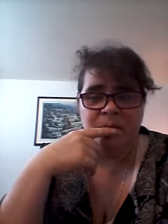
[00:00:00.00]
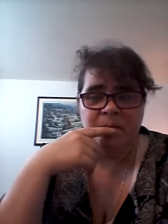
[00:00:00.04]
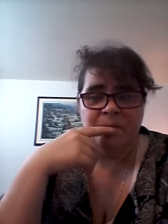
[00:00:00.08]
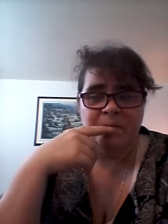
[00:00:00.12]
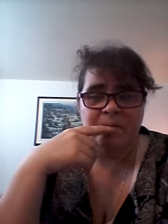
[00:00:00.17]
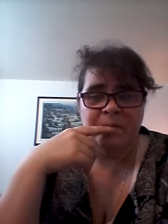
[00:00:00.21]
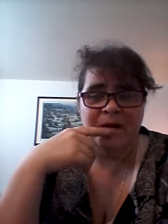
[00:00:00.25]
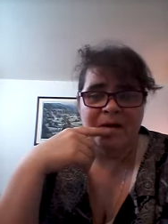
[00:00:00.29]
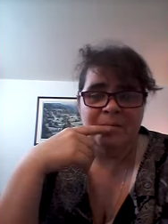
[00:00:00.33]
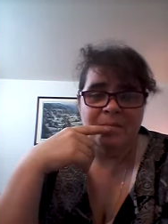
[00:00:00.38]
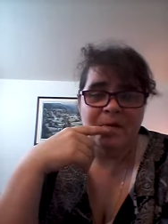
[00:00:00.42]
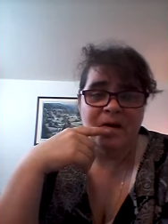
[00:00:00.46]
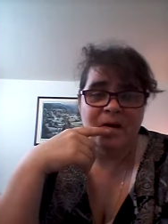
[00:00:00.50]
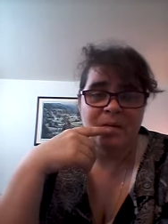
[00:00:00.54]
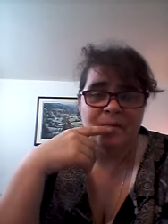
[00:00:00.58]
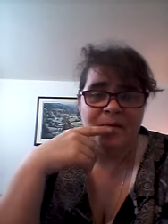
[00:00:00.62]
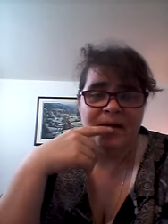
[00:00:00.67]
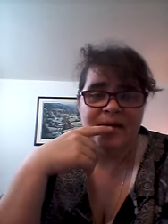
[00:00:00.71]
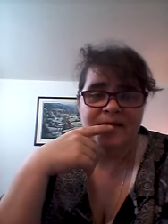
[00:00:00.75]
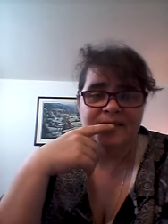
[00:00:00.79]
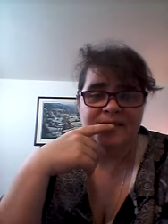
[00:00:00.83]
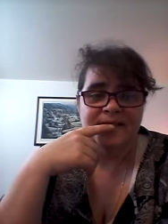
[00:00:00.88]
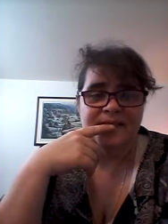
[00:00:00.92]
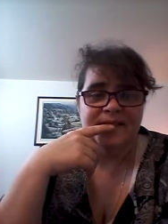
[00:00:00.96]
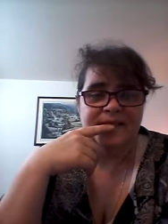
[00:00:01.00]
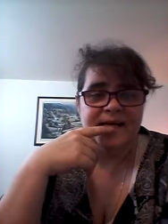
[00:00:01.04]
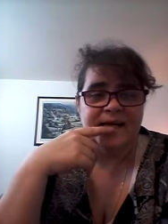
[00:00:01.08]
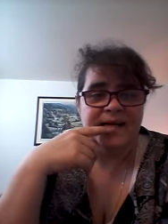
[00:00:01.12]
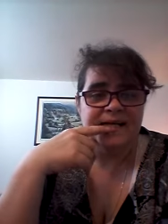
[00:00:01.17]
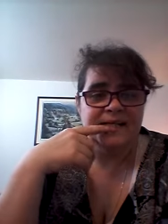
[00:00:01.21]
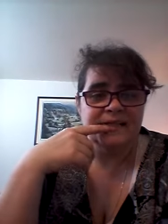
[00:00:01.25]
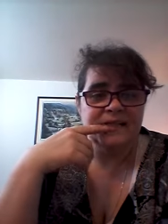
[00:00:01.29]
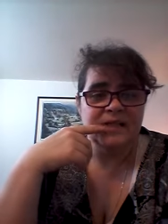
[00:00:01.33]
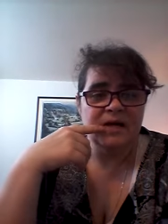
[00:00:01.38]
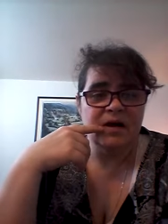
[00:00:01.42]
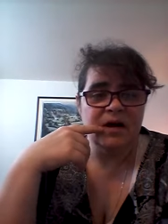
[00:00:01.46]
My mom has a
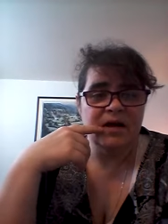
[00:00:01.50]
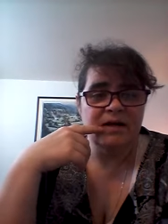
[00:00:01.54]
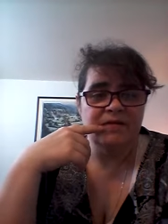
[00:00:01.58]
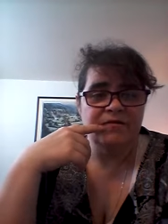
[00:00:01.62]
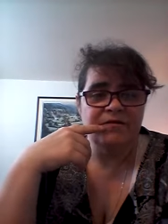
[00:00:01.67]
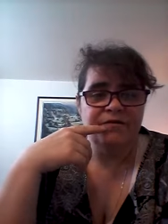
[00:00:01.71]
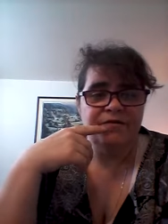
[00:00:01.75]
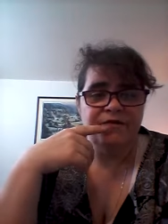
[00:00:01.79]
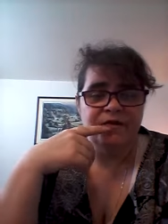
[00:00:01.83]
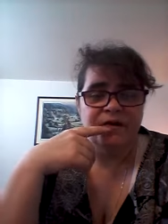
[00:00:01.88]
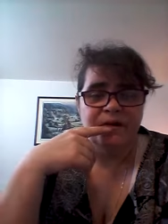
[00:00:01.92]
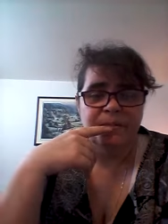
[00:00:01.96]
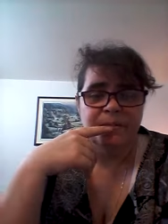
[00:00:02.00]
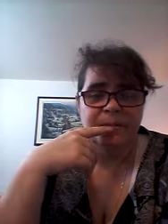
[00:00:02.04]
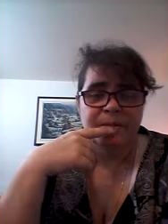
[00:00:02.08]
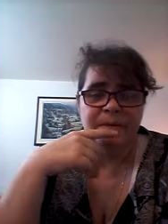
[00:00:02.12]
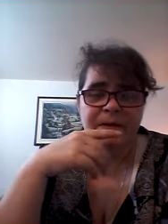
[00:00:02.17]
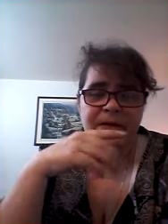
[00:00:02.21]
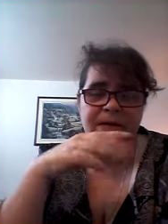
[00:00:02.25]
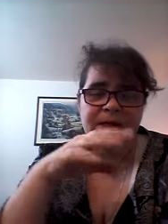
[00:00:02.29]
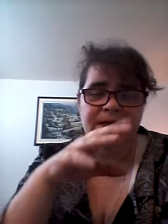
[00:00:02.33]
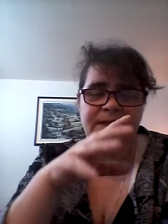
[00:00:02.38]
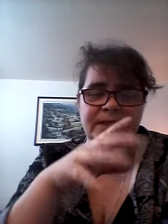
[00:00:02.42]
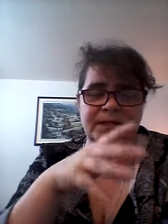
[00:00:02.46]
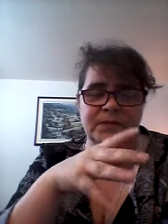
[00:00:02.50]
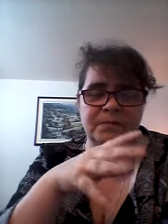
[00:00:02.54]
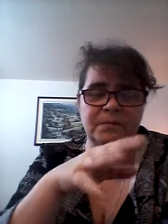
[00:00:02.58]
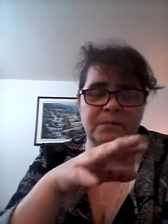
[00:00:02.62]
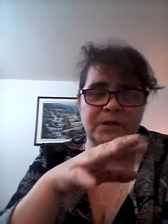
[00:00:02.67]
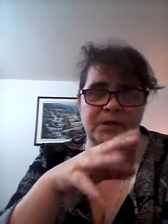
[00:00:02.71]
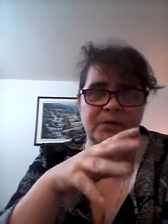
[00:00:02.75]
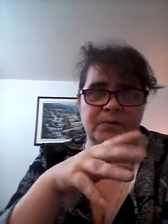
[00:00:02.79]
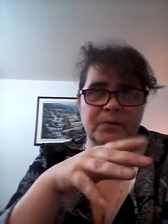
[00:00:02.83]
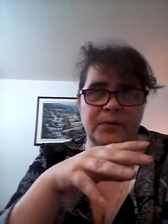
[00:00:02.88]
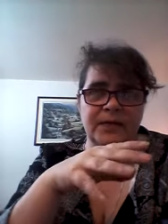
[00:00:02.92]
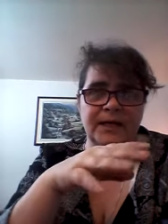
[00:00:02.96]
size 9 foot, but it's in
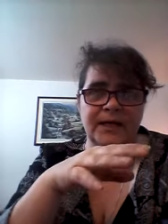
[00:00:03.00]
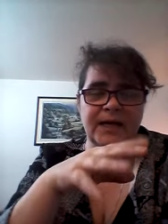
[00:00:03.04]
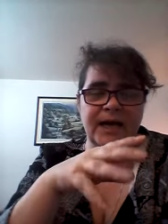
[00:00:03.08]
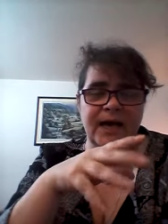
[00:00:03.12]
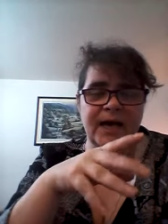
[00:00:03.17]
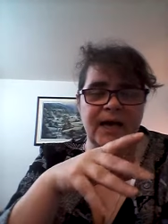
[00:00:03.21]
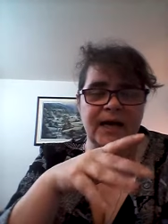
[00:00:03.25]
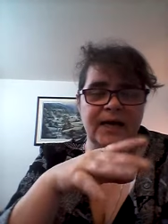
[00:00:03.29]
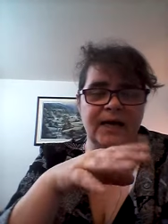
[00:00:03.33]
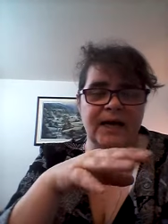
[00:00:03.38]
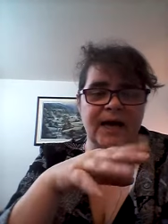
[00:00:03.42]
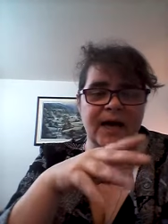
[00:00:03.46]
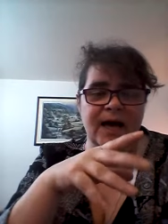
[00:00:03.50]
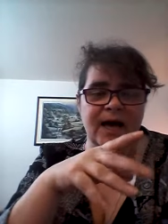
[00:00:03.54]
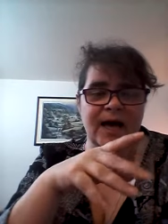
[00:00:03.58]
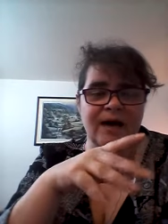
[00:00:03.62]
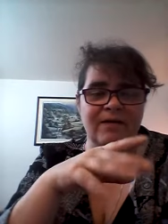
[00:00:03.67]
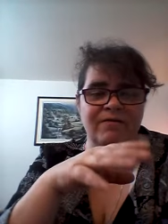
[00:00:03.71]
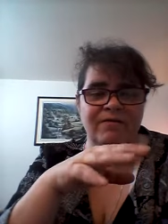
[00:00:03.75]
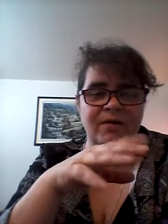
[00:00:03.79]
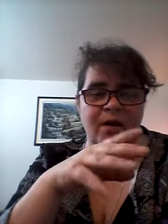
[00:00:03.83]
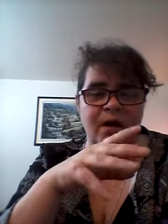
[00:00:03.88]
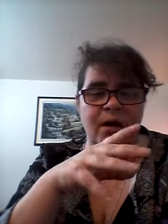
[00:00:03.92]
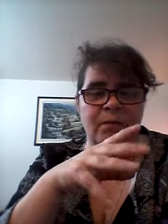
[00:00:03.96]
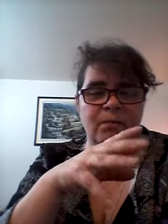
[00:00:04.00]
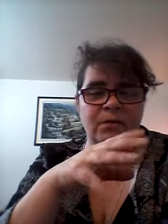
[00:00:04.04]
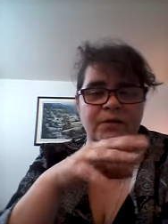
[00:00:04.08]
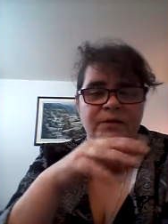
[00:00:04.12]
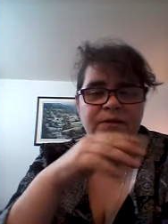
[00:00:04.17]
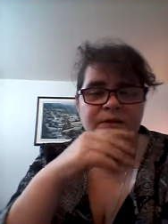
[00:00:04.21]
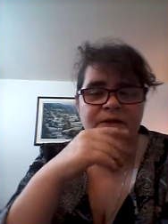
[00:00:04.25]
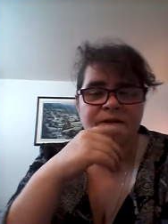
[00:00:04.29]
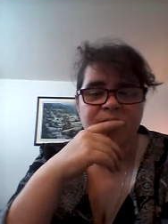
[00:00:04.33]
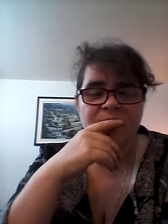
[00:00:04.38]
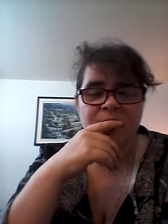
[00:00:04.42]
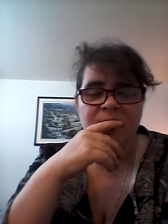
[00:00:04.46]
between 8.5,
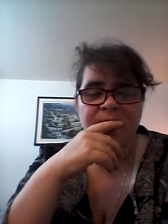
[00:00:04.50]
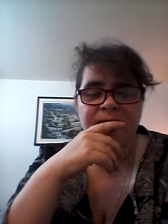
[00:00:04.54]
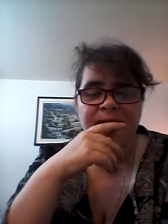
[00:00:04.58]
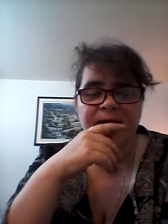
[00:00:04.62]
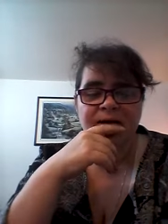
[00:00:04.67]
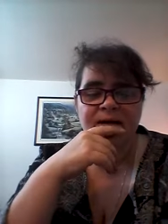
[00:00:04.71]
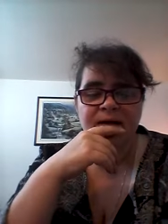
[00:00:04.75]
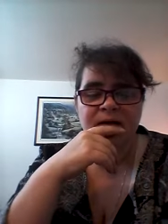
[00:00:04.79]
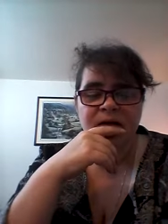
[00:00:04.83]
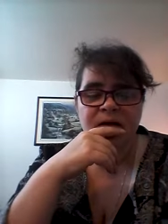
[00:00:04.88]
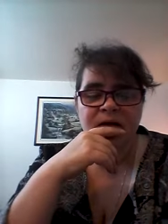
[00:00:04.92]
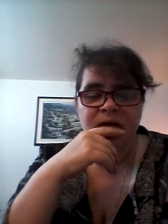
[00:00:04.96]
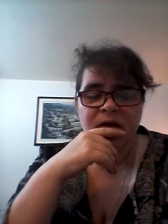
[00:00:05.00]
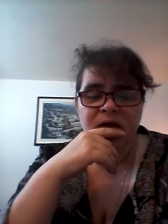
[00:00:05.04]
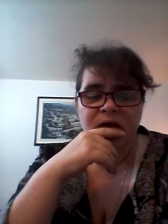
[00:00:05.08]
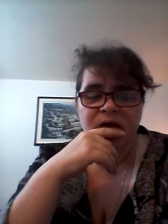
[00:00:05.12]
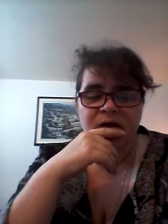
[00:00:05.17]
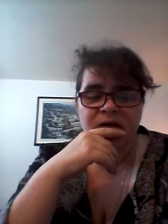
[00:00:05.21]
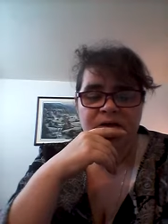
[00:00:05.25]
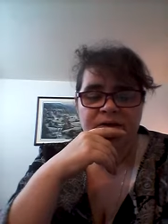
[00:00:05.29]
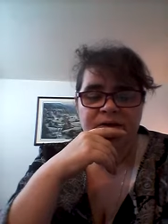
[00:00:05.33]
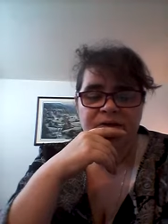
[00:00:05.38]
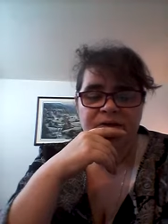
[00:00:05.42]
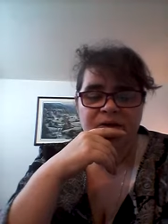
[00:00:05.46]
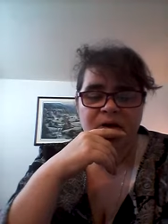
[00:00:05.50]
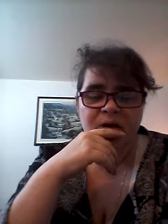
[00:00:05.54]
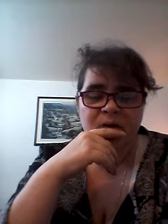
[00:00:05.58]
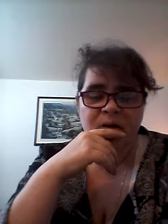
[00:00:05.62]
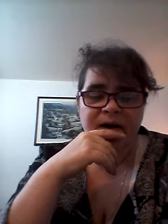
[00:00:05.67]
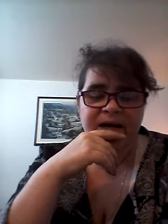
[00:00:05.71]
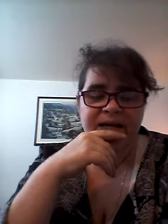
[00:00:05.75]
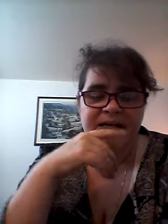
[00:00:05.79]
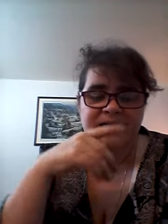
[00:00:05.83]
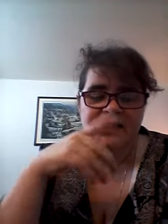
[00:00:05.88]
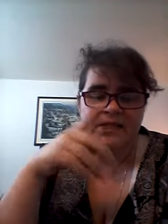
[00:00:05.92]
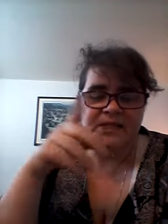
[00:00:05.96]
almost 9. So
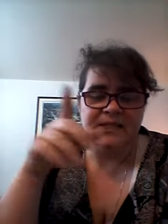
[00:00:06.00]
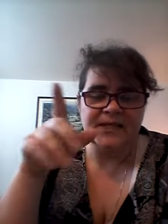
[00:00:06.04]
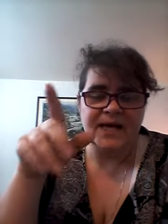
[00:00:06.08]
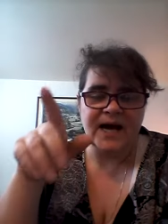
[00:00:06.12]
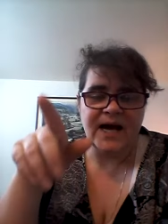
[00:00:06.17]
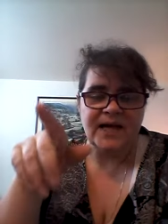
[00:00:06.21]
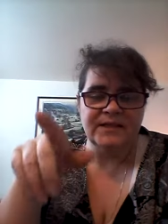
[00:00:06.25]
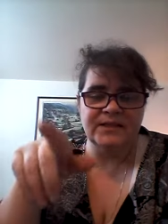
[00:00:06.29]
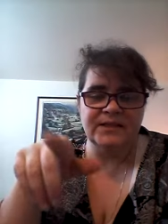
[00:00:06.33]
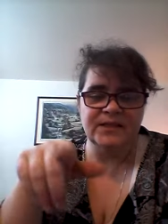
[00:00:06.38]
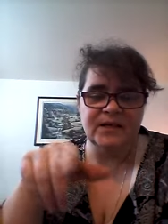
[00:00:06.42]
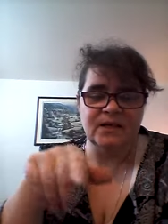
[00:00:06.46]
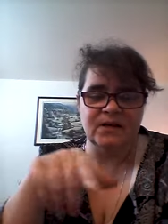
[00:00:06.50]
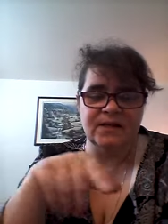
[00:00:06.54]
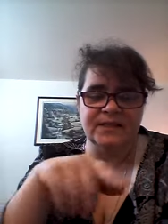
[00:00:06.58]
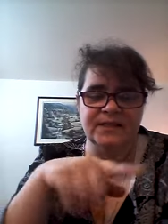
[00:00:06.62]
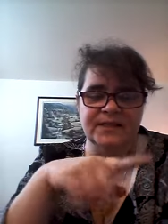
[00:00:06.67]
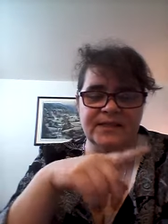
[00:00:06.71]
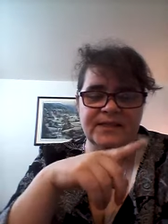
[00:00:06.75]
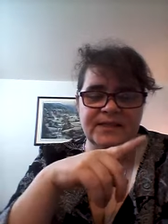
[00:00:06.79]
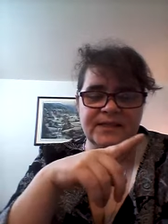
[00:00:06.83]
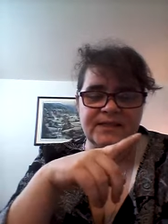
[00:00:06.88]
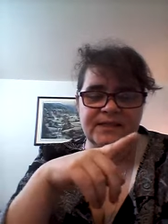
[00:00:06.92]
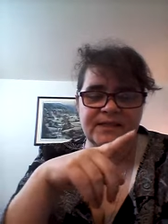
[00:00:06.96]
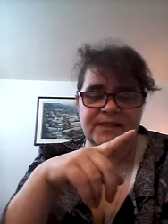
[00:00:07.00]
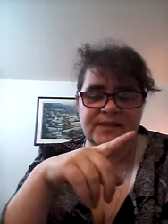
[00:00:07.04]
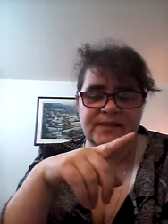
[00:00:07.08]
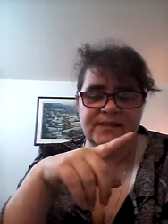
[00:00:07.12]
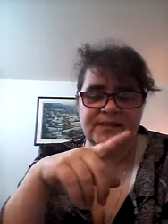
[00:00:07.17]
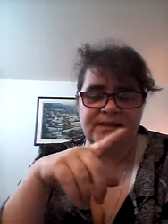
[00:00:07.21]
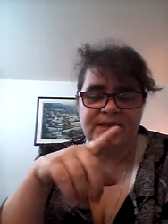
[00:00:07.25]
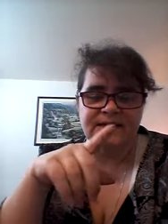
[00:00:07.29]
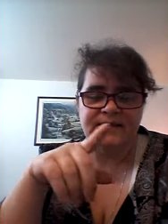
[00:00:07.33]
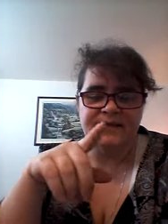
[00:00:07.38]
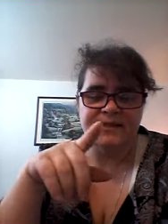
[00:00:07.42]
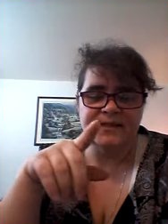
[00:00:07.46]
I just cast it on
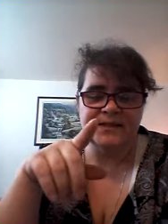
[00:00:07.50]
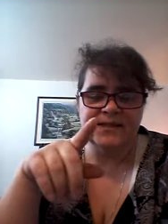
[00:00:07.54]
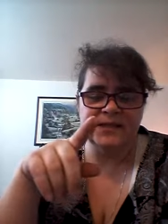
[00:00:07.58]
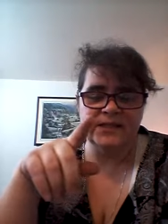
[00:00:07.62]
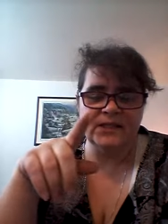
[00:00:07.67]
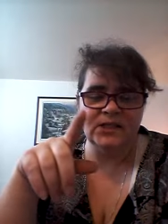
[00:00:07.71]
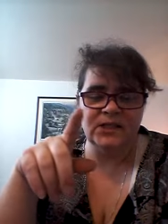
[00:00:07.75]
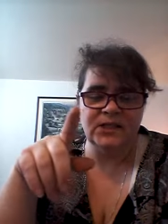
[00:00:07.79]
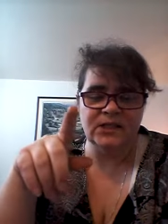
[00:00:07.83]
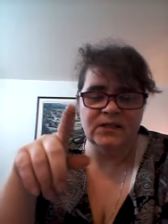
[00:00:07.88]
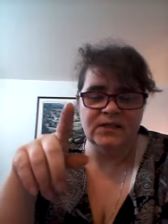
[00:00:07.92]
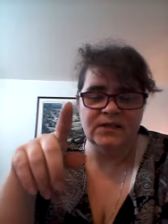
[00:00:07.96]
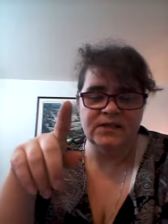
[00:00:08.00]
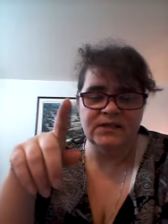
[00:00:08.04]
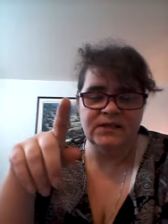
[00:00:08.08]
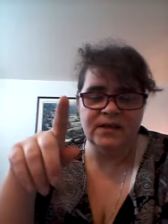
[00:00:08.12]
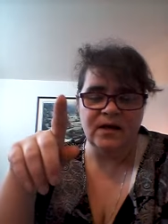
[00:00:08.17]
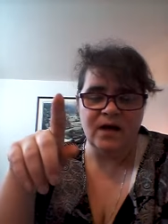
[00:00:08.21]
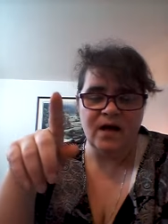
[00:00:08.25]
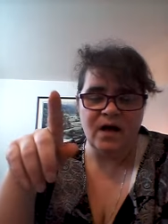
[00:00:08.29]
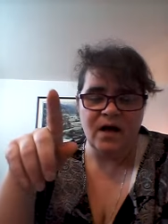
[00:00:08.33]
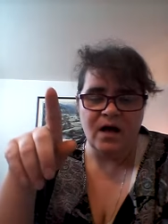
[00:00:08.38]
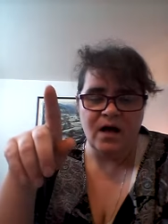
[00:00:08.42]
66 stitches.